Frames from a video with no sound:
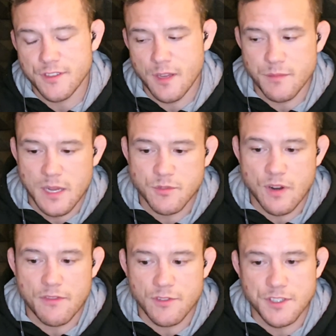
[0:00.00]
Sometimes
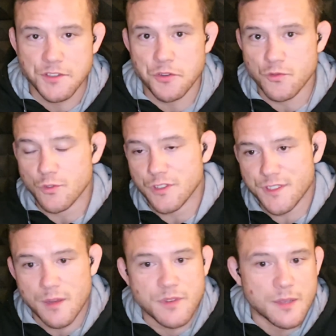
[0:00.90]
referees know the rules,
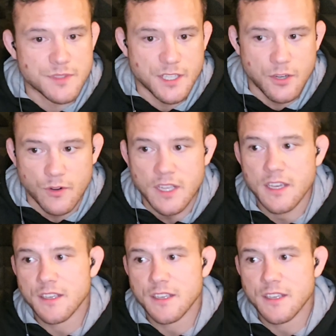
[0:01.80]
sometimes they don't.